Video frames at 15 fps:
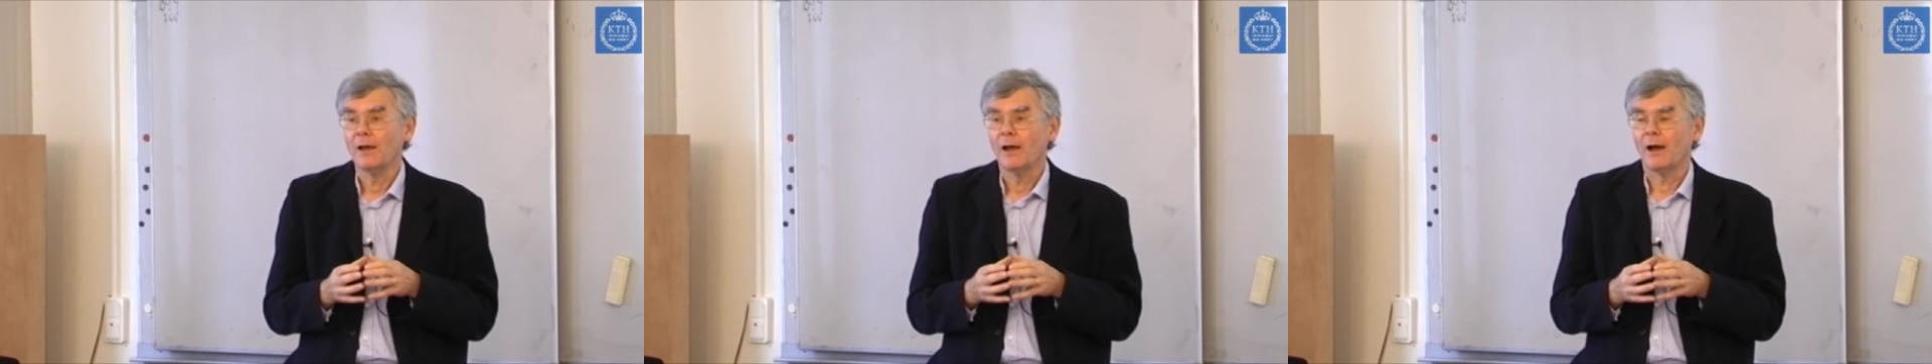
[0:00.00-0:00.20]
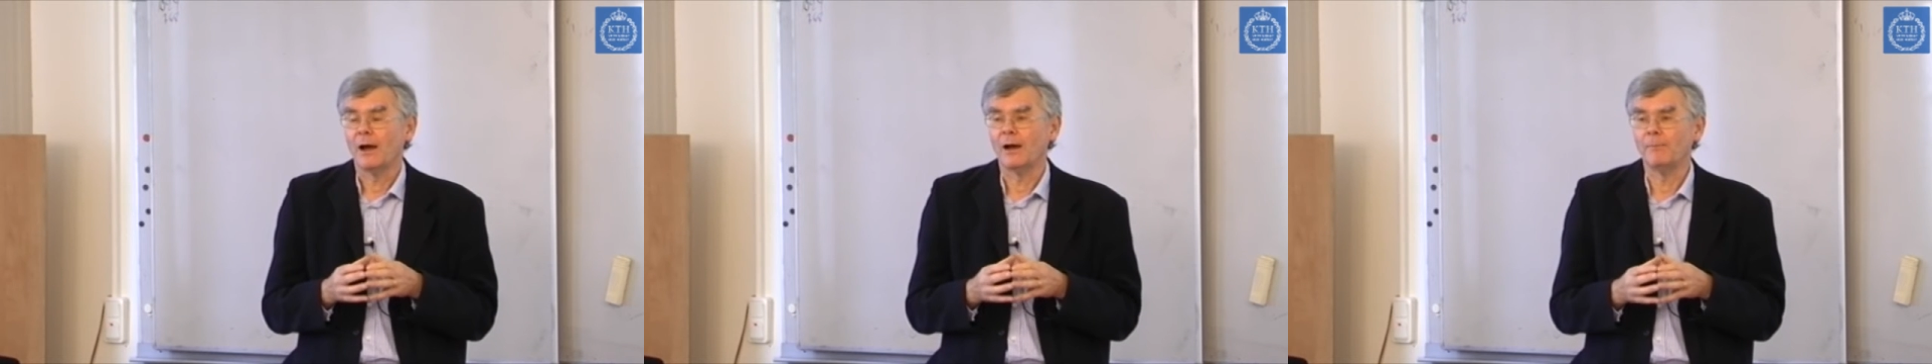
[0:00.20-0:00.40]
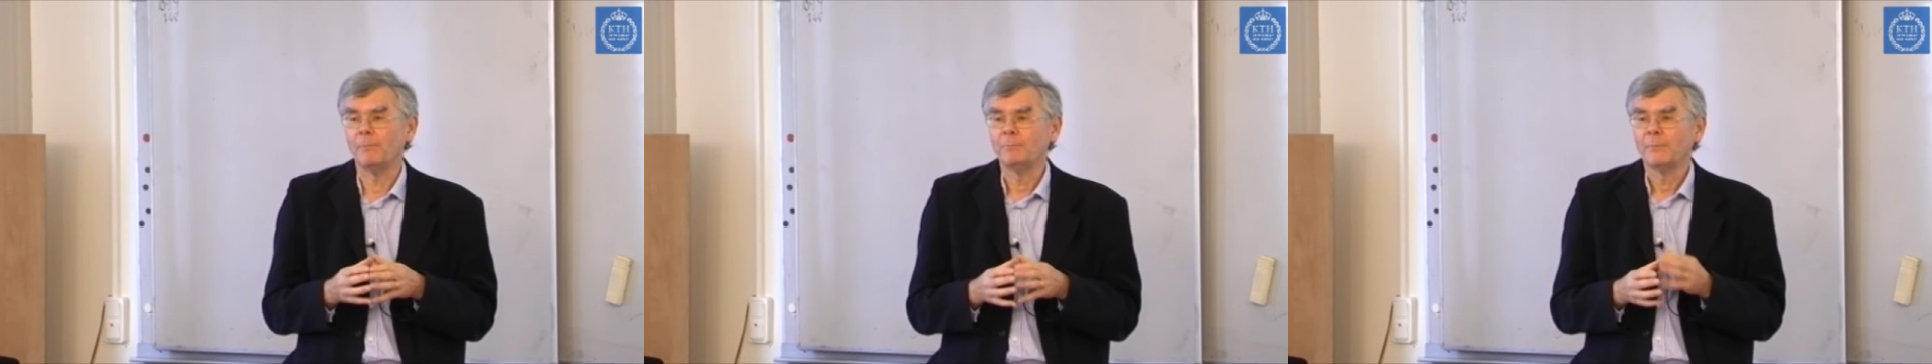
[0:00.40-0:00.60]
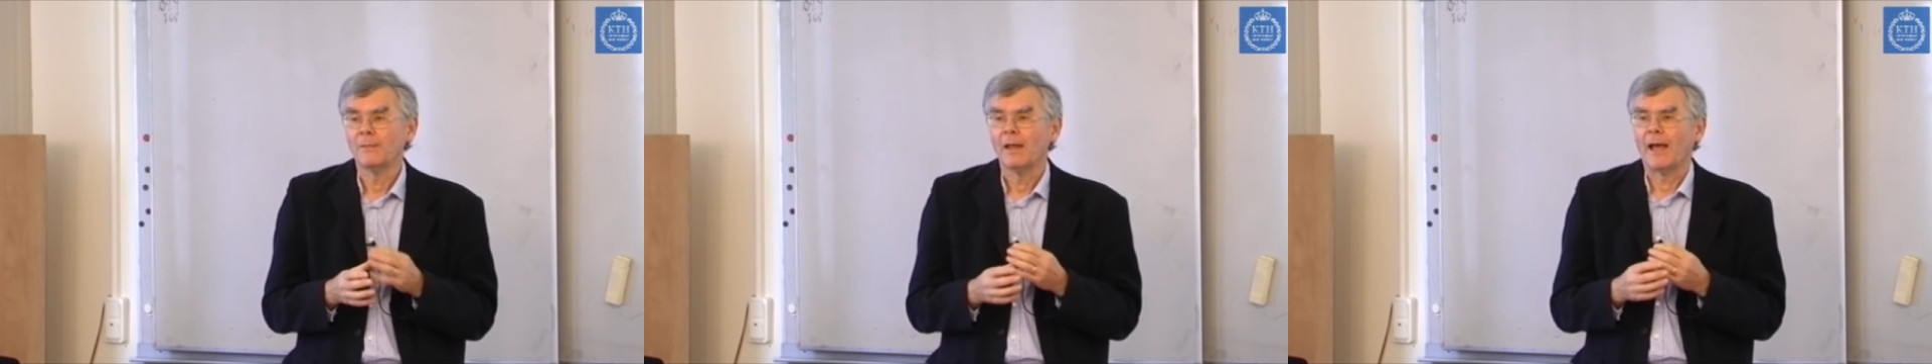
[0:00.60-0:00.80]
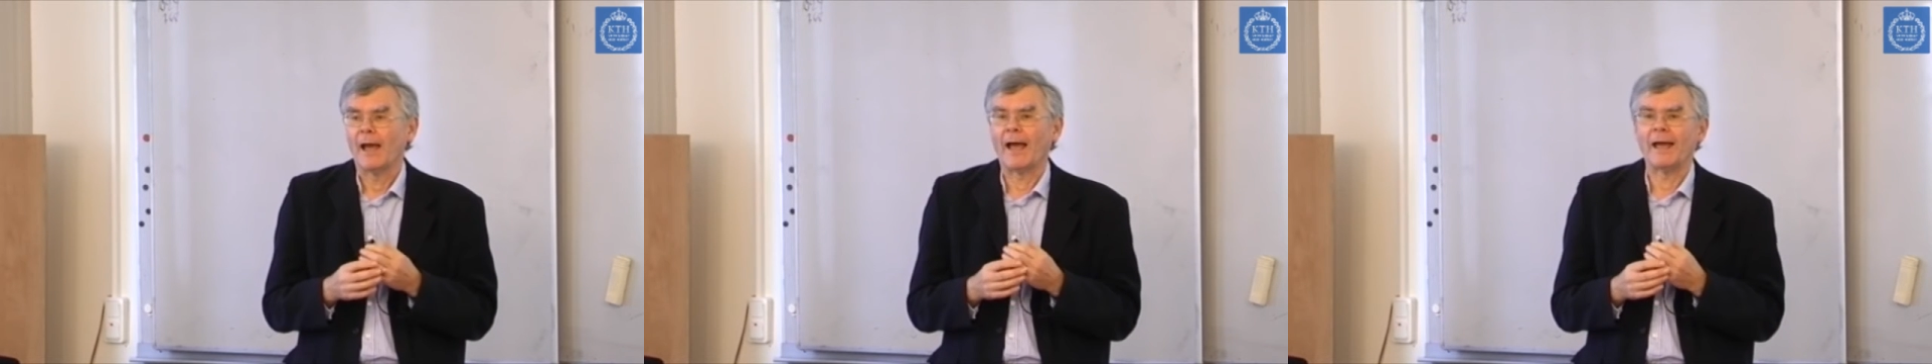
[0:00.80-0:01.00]

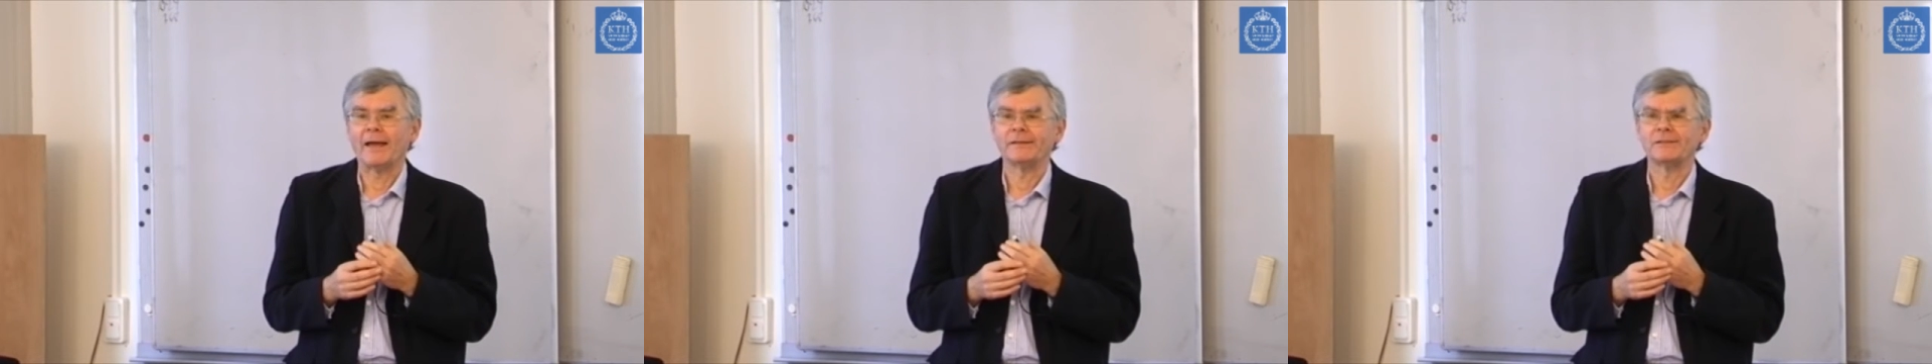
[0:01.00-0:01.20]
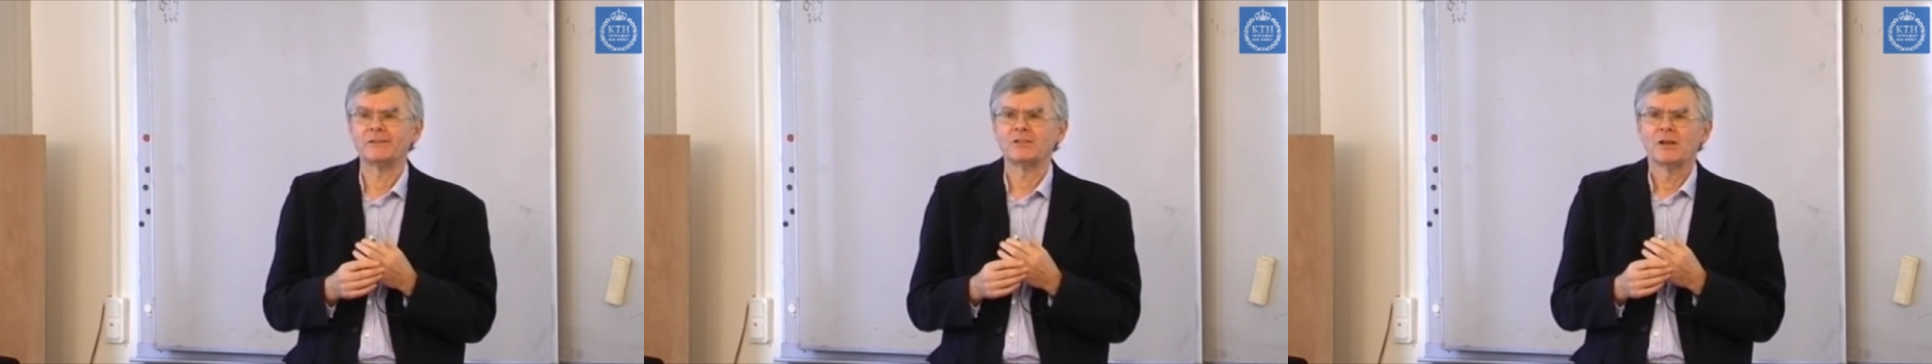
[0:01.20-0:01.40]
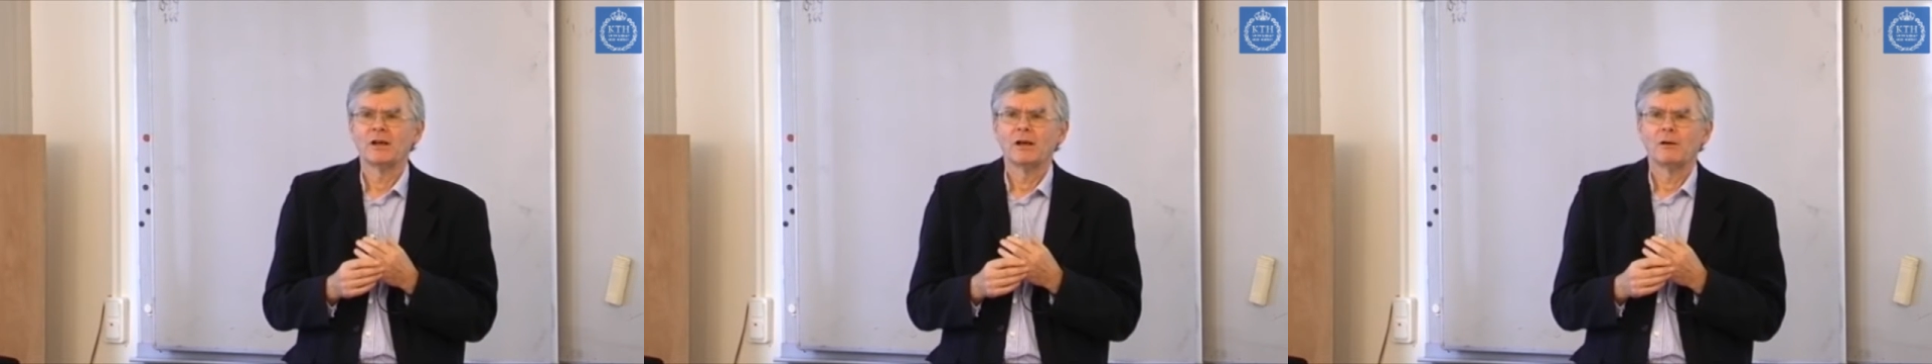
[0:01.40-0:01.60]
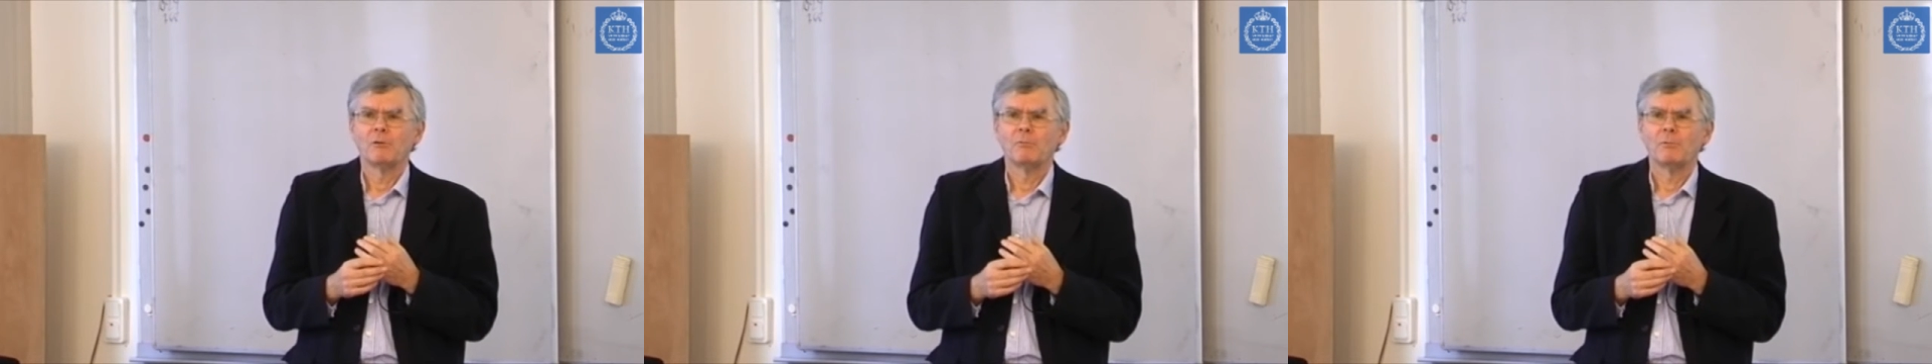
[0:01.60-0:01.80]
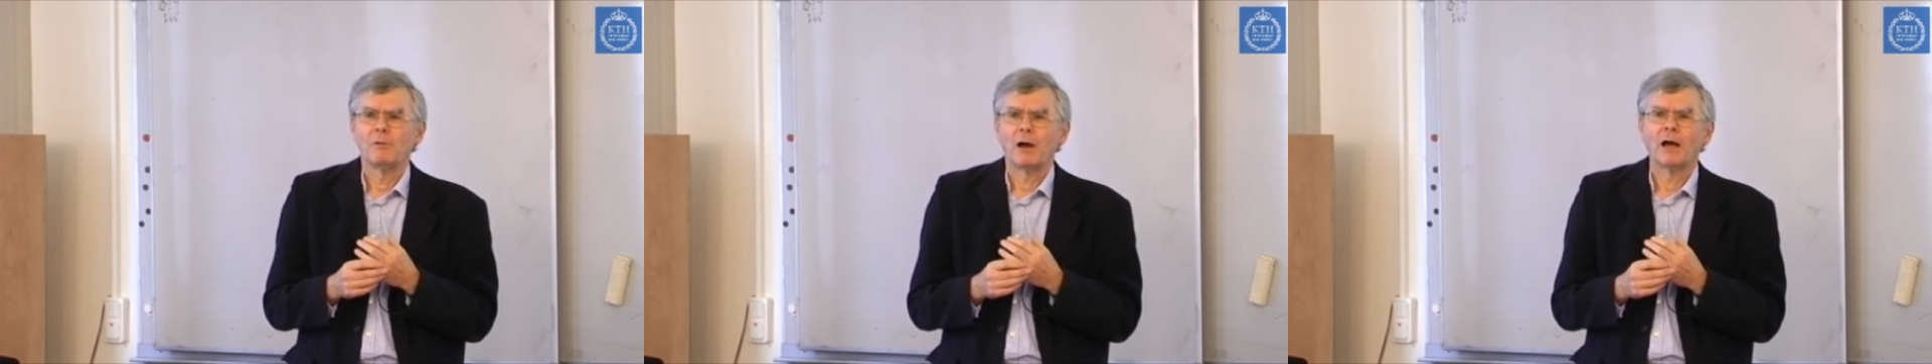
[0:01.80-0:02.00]
And
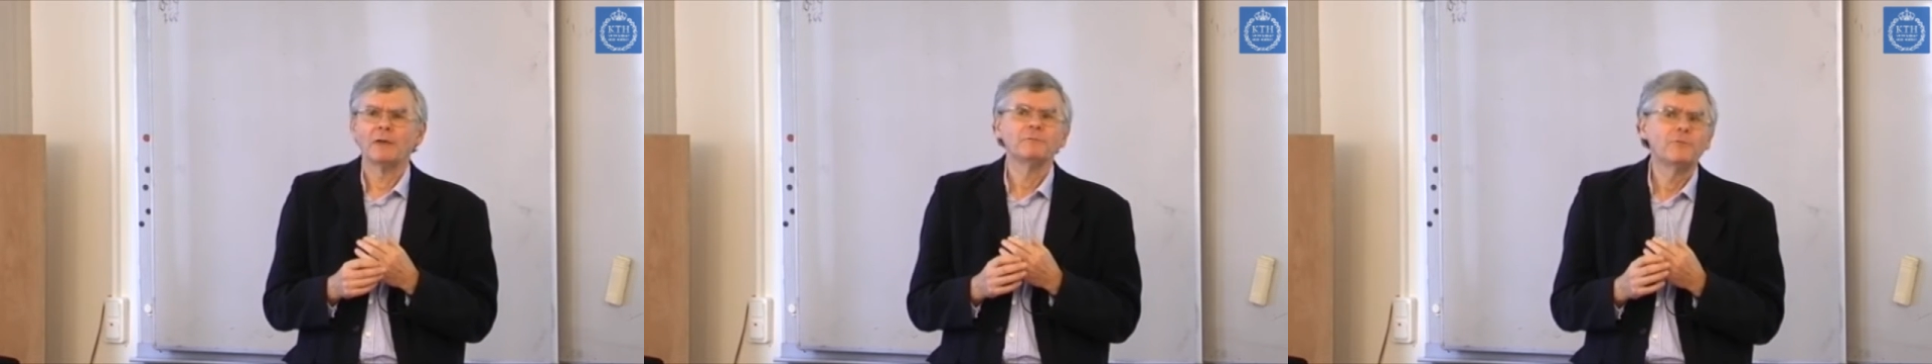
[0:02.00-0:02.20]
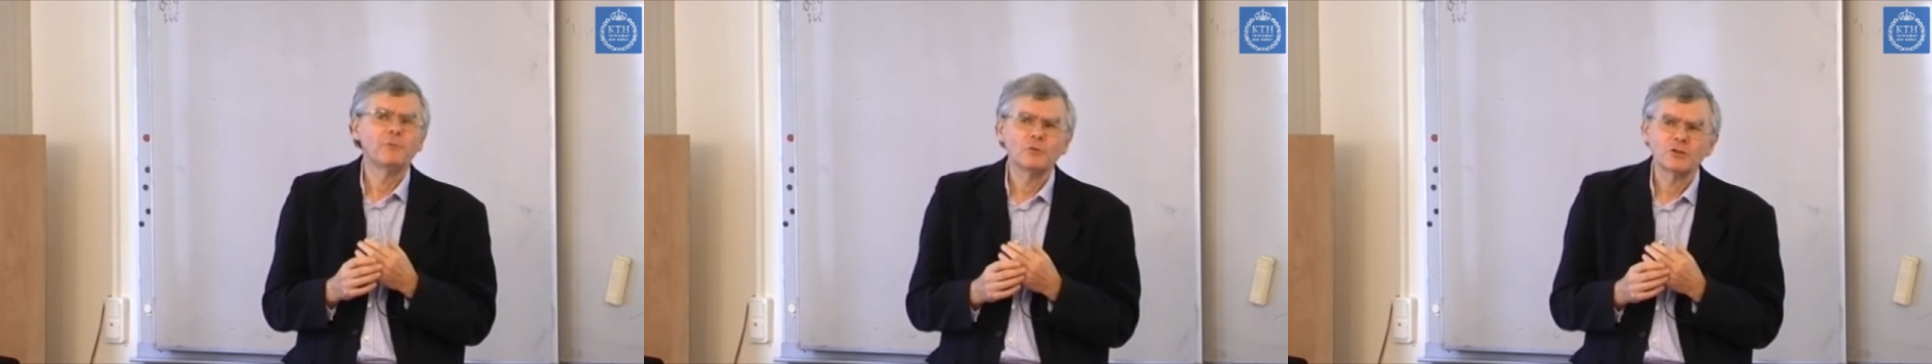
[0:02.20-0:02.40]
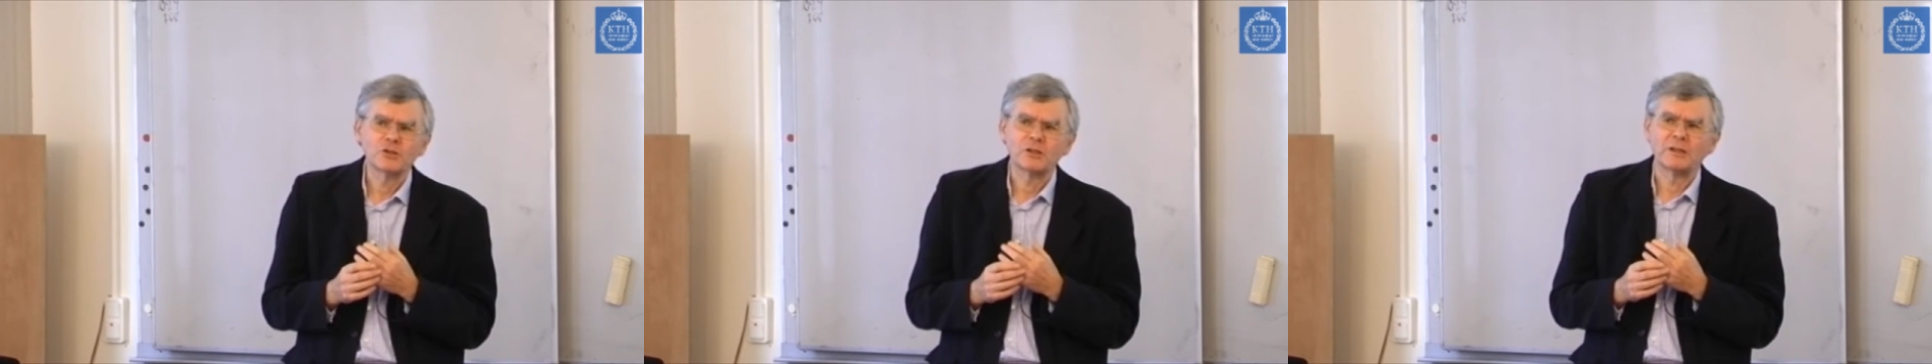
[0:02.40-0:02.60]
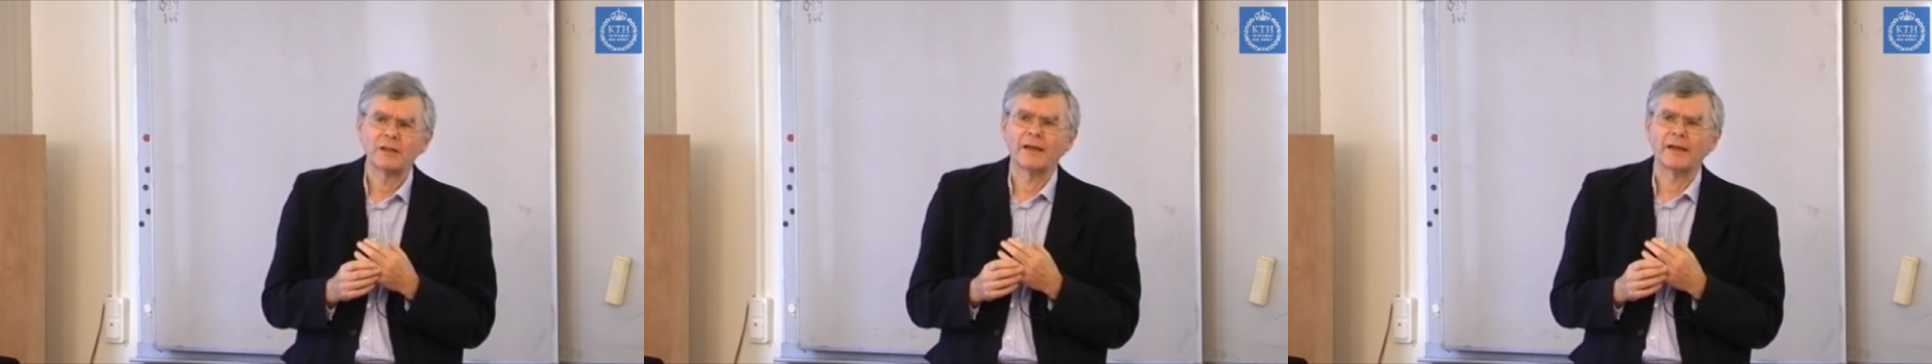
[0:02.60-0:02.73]
unfortunately,